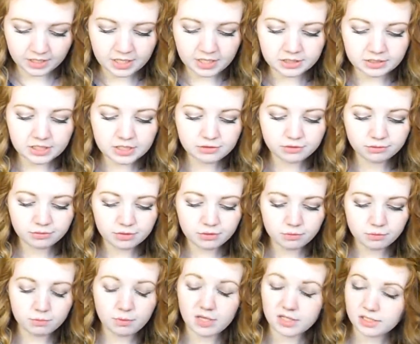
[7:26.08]
These would be
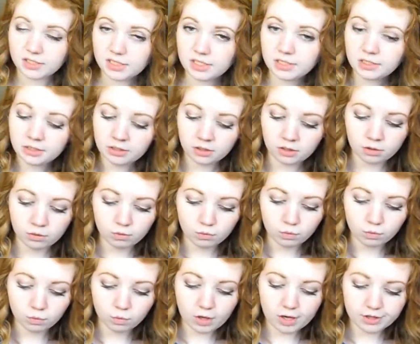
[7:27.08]
musky,
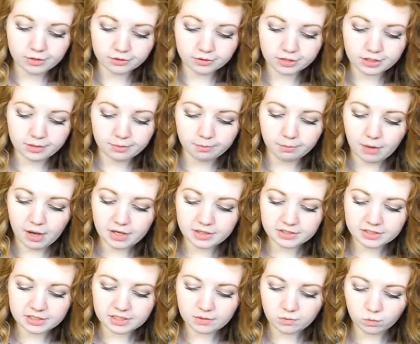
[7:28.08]
watery,
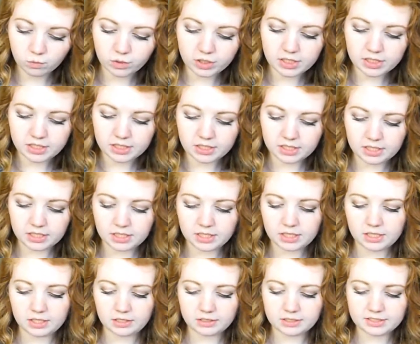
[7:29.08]
mossy, and woody
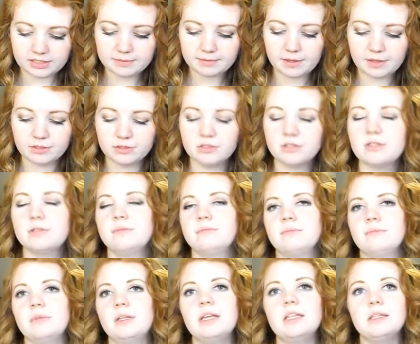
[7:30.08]
smells
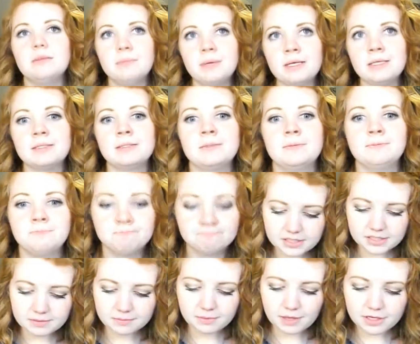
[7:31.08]
in the base.
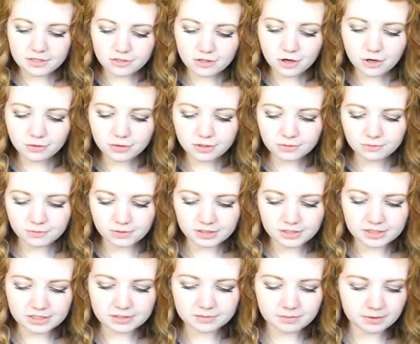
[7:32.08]
By knowing what
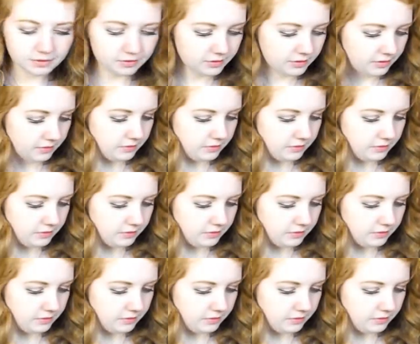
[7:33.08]
the smells